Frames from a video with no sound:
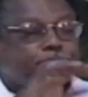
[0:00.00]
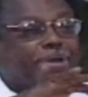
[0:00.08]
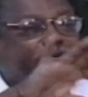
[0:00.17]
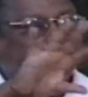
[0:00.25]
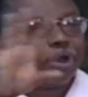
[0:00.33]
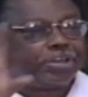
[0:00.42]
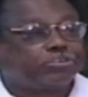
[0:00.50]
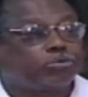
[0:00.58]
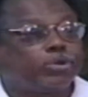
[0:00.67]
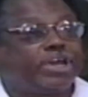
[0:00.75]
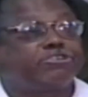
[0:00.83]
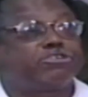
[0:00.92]
But what is
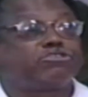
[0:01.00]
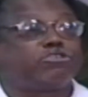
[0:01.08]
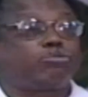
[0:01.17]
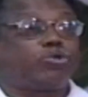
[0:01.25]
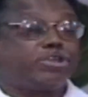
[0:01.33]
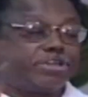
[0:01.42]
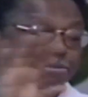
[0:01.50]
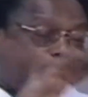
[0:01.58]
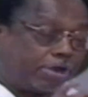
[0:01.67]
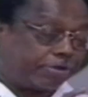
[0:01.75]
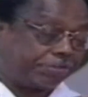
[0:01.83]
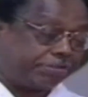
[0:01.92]
the relationship between
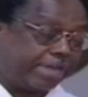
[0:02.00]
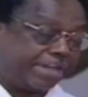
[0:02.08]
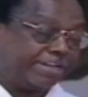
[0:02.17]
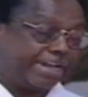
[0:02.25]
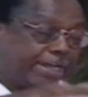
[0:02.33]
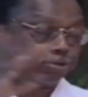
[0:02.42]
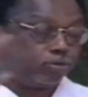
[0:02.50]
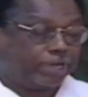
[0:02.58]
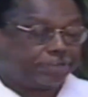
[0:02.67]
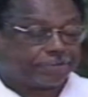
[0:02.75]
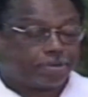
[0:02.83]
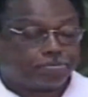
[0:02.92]
democracy and
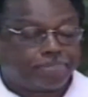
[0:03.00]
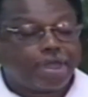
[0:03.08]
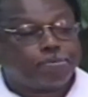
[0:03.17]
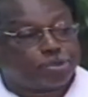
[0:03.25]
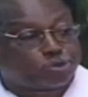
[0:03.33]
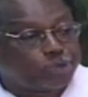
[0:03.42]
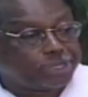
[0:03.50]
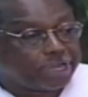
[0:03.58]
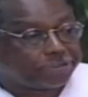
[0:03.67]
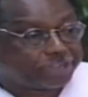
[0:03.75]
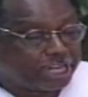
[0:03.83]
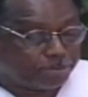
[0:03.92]
electoralism? Between,
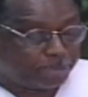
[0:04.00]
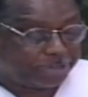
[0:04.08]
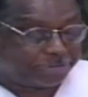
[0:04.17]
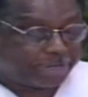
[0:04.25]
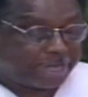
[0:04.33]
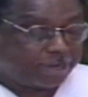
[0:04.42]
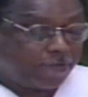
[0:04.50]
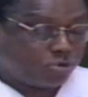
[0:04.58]
as Hilburn said,